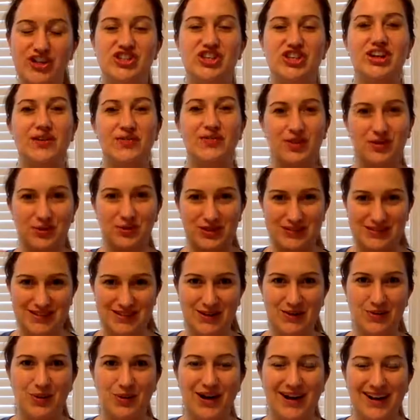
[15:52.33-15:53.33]
it every once in
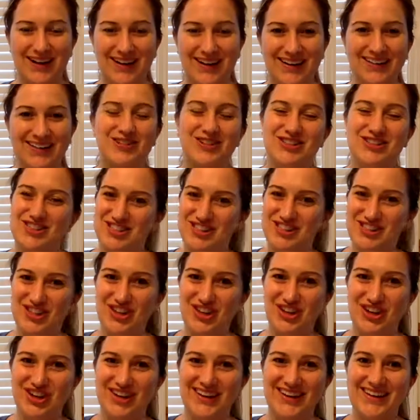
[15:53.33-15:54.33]
a while, which is
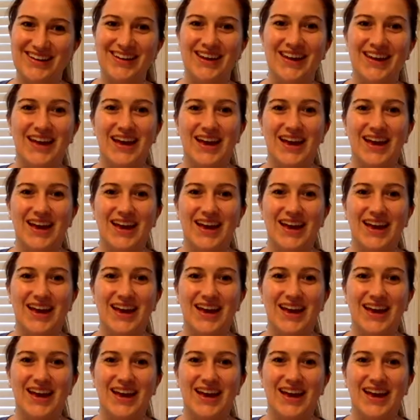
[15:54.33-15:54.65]
good.